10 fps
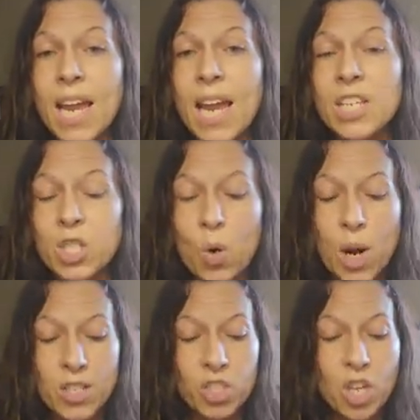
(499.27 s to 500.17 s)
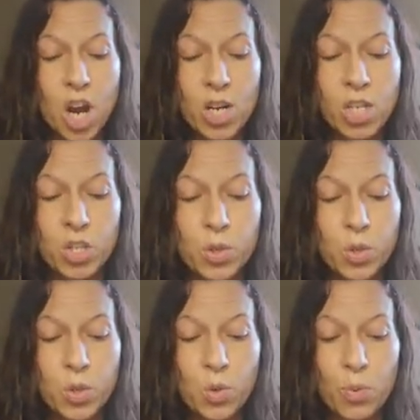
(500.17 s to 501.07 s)
And so I started
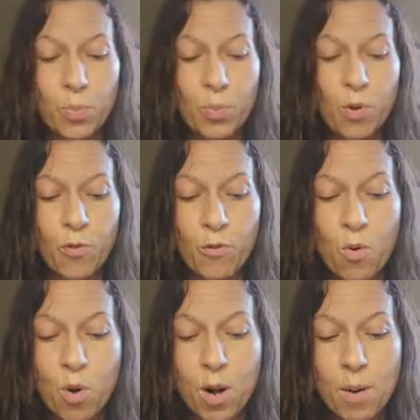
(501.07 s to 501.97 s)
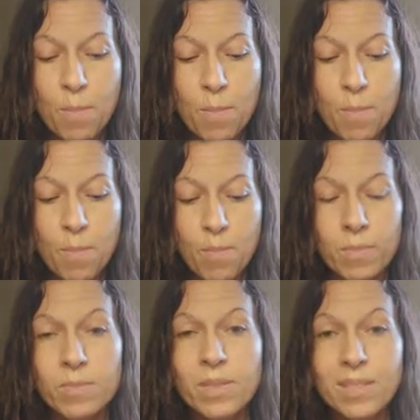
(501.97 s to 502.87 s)
to perform
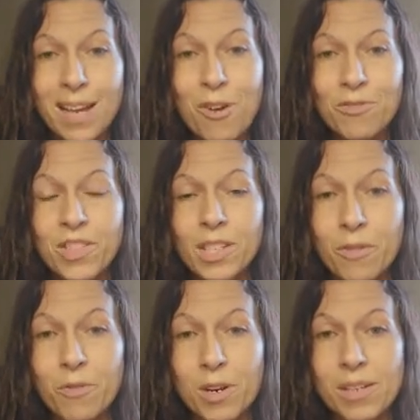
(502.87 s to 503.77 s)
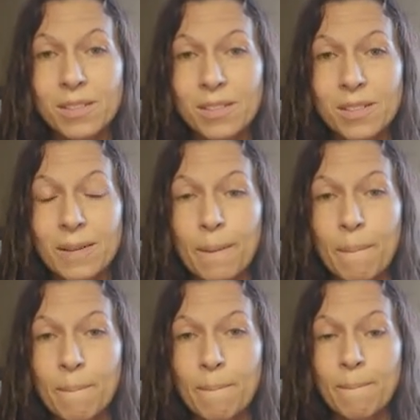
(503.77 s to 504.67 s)
self-deliverance.
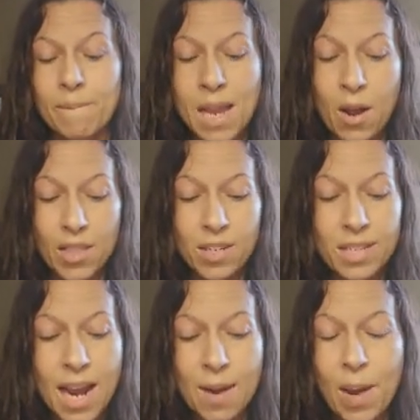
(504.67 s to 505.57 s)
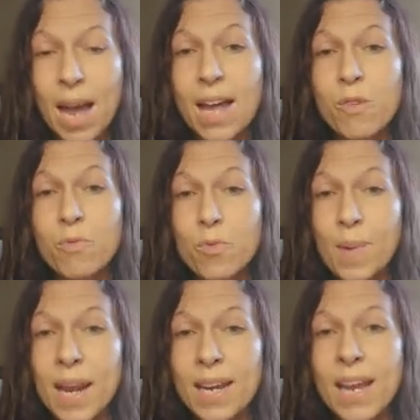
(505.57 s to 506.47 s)
Now, at the time, I had a
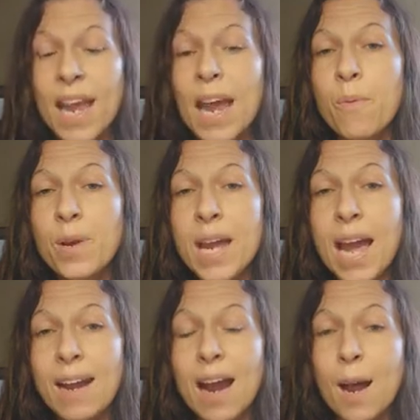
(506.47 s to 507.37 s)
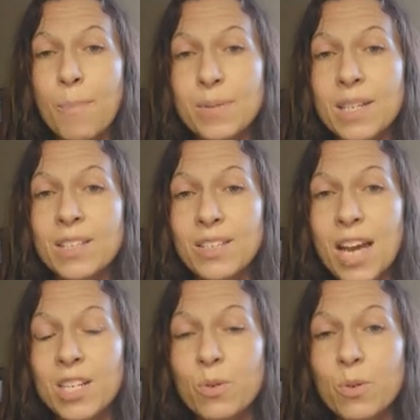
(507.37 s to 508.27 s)
roommate and we had opposite
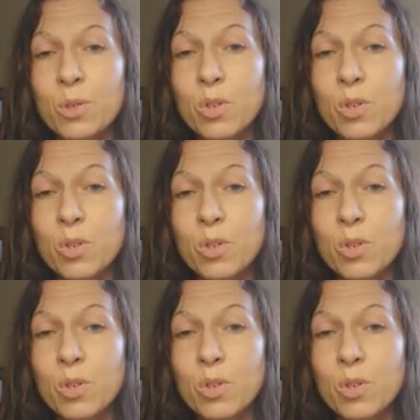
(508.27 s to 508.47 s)
schedules.